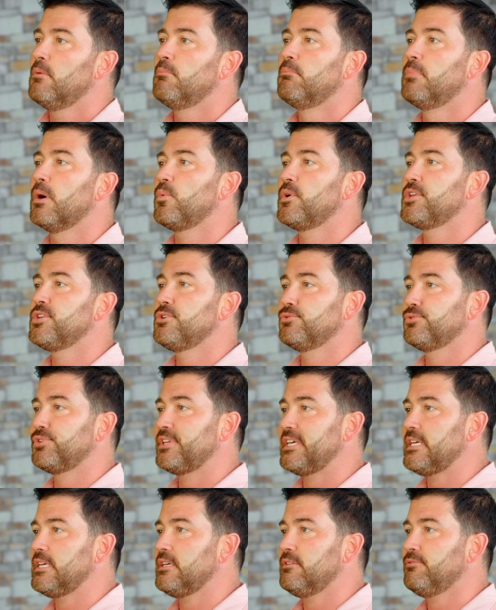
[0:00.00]
but when you
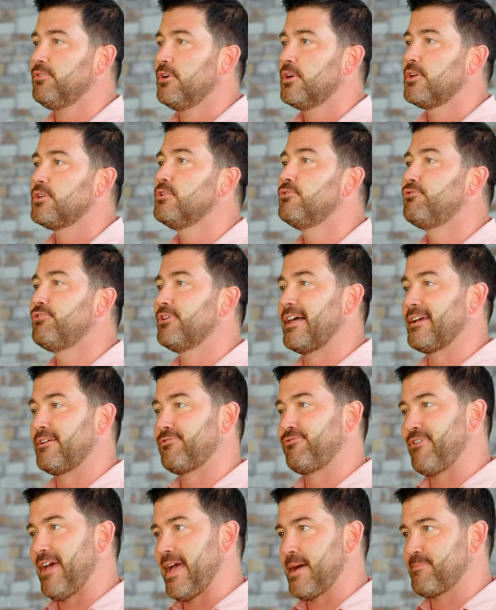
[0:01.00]
leave, you feel like
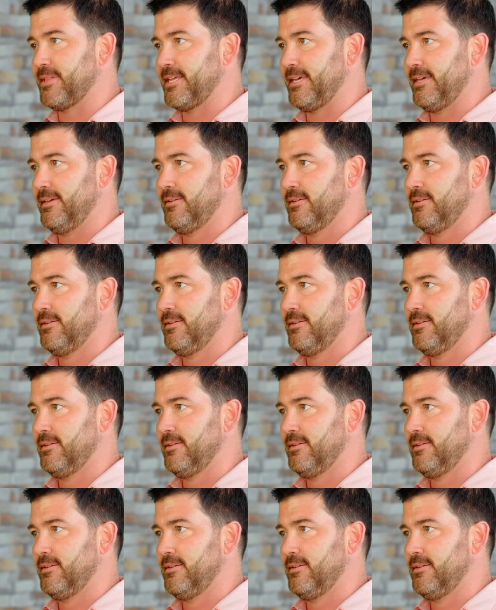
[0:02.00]
family.